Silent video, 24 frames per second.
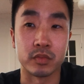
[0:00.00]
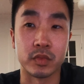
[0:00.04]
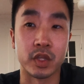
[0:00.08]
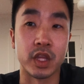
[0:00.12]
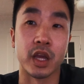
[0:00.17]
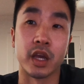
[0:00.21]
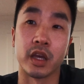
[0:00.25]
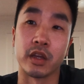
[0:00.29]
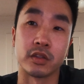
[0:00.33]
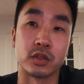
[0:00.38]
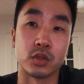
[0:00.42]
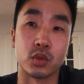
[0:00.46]

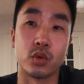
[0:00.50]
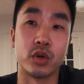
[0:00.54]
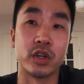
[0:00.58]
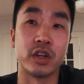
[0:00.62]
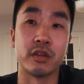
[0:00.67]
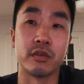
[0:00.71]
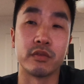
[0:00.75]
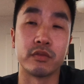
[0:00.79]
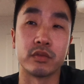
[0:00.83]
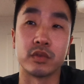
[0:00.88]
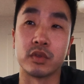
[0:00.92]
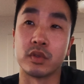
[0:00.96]
yeah,
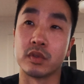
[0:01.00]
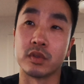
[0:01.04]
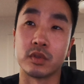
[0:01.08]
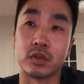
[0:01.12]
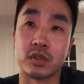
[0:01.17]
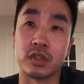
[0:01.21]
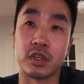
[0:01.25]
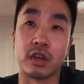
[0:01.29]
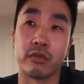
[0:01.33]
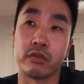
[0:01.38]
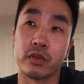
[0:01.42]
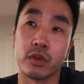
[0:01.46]
twenty,
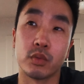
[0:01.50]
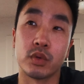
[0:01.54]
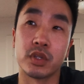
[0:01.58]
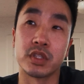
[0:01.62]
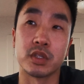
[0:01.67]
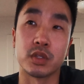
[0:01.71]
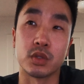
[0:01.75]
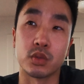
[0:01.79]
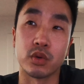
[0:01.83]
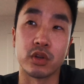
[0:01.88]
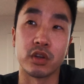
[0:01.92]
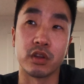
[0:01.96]
definitely
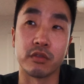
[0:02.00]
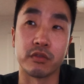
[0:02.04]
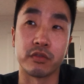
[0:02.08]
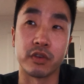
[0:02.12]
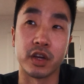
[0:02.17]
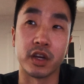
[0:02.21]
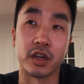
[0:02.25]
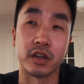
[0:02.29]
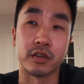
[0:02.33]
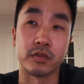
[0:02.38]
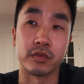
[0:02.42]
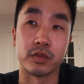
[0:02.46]
wasn't
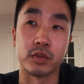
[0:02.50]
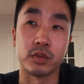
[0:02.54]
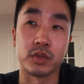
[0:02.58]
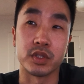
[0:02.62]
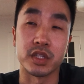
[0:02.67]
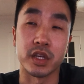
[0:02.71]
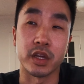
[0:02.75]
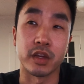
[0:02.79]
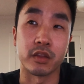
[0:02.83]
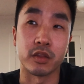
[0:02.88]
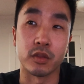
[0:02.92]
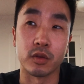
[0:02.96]
twenty-five. It
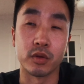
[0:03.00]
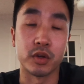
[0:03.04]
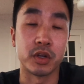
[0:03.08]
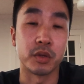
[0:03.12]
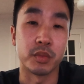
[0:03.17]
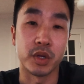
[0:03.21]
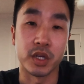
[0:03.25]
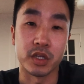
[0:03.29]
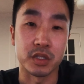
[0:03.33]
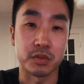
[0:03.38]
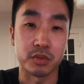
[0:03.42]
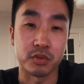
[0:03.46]
was like thirty
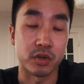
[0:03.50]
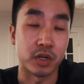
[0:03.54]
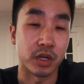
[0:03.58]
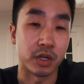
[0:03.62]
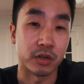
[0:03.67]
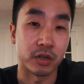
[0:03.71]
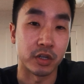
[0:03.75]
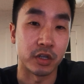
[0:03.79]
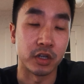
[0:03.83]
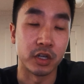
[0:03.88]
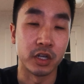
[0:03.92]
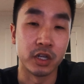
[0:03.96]
miles per
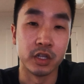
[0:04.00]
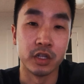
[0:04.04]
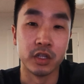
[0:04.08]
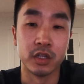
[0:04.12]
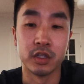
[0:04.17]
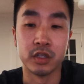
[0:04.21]
hour.